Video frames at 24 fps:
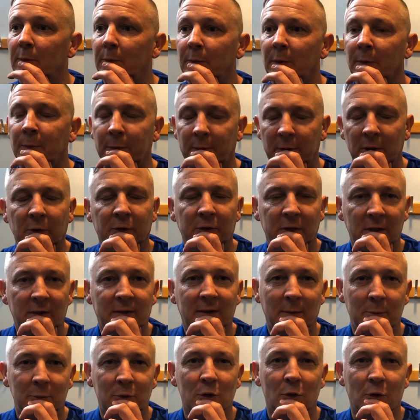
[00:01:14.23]
You'll see
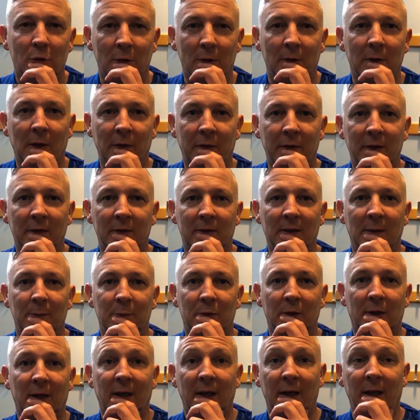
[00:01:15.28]
Sam Jordan. I think
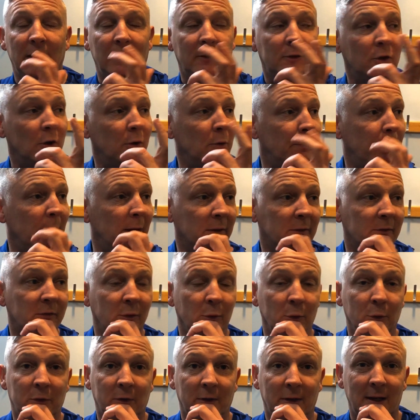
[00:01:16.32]
Sam's a key. Joe bagged
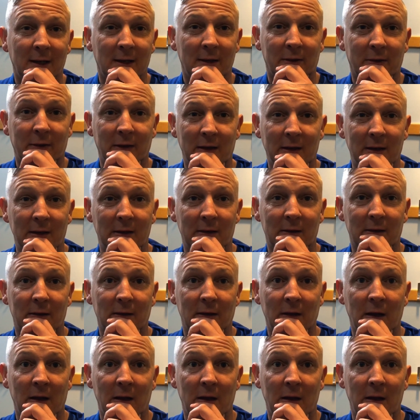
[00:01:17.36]
4 today, I think.